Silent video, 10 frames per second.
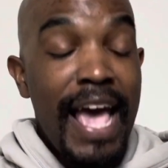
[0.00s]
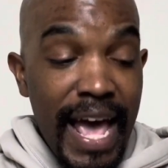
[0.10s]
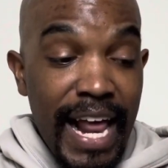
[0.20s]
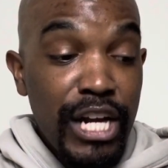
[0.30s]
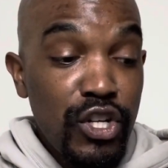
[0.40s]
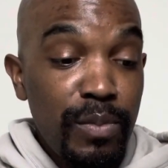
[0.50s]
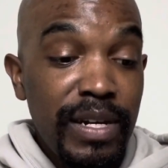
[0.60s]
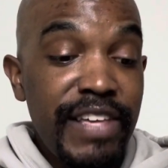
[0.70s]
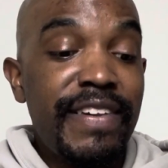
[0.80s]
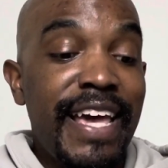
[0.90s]
And I do
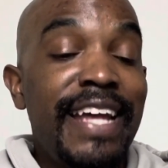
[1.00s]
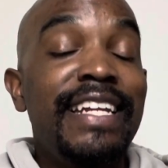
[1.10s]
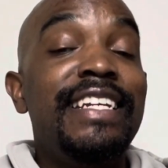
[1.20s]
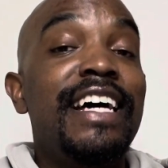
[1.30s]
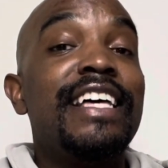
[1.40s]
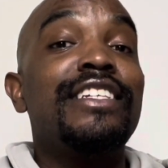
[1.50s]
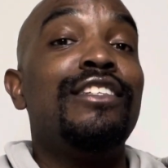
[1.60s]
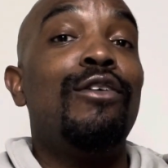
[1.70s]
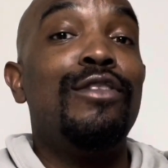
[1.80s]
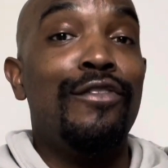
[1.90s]
believe Kandi does
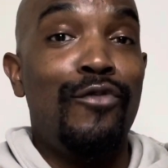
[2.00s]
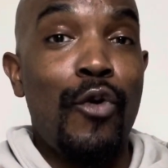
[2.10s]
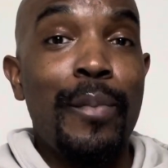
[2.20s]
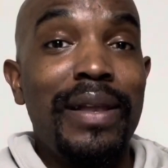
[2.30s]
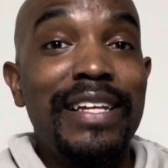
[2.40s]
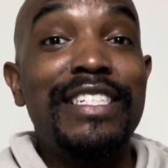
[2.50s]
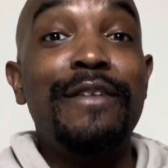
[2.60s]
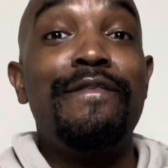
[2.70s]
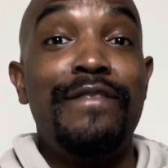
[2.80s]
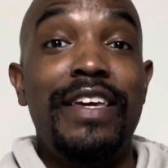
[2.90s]
know the formula to
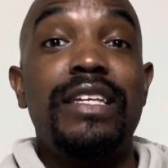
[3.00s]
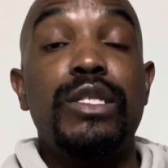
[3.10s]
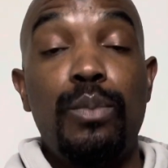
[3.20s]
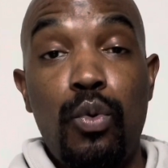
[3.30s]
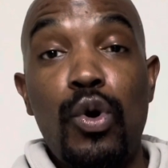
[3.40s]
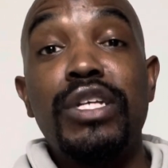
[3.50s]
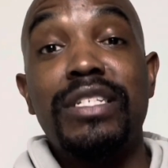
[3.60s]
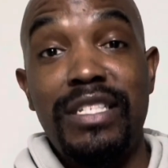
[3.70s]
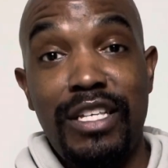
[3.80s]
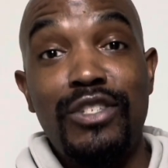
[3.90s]
fix
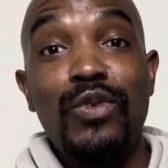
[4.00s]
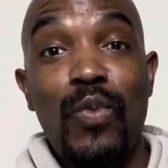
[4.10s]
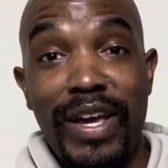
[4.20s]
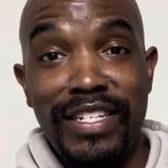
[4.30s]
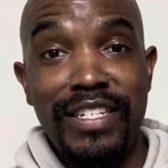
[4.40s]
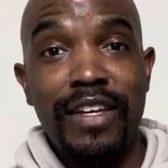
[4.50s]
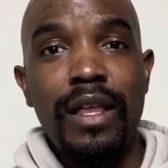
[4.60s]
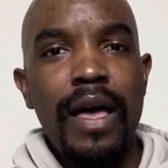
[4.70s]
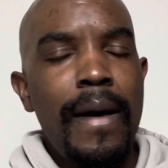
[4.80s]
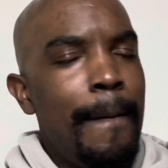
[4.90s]
Portia's situation.
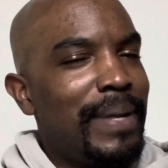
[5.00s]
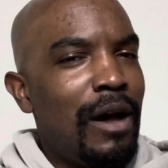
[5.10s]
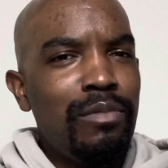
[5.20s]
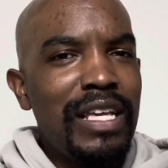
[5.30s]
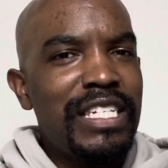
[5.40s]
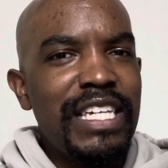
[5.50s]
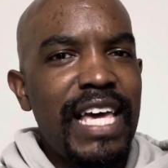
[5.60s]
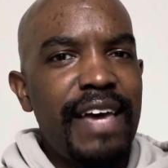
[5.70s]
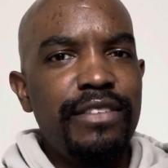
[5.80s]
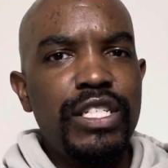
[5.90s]
But I don't think she
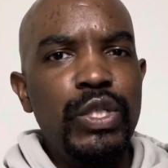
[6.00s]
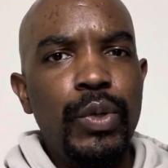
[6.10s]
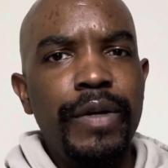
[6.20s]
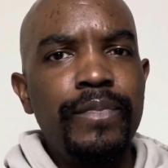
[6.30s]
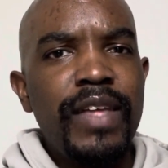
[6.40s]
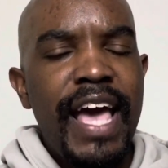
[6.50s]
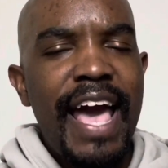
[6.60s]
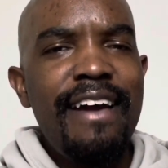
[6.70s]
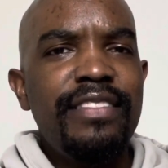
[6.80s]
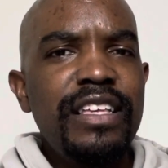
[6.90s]
gave it to her.
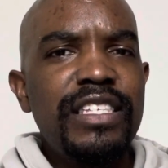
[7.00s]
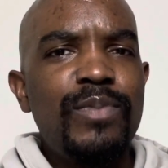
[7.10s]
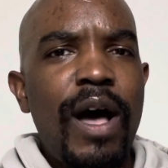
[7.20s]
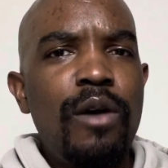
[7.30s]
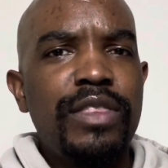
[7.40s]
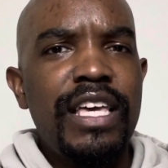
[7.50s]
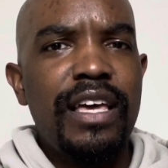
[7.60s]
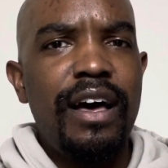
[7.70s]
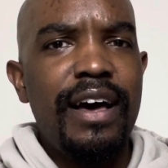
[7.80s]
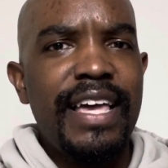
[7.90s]
And this is why I don't think
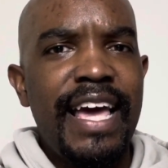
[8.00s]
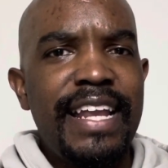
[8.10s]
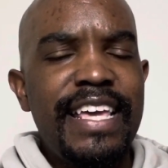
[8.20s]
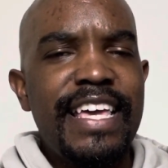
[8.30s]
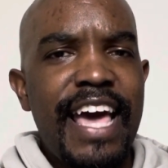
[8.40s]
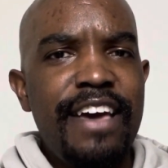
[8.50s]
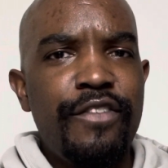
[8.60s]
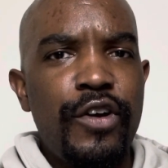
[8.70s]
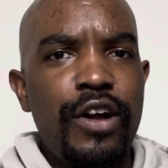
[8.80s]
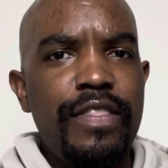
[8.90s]
Kandi gave
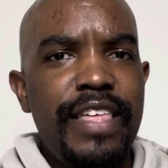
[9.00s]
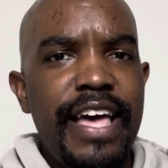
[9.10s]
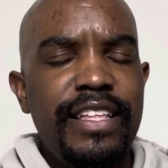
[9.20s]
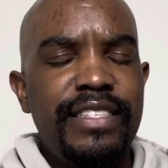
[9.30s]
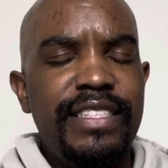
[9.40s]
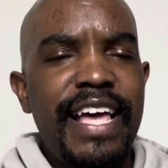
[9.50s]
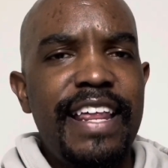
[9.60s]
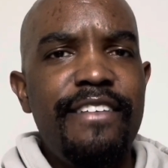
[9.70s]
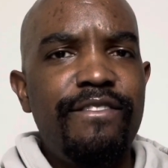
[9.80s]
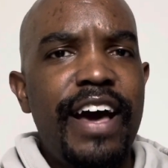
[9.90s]
her that
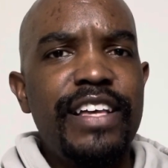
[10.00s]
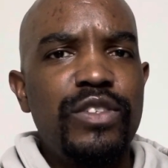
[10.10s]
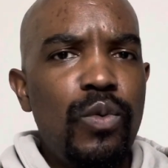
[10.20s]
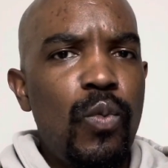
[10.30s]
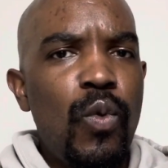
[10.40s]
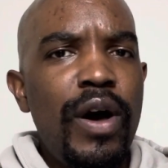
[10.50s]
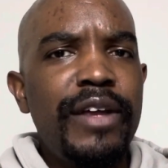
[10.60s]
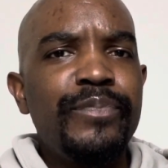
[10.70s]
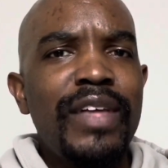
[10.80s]
advice. One,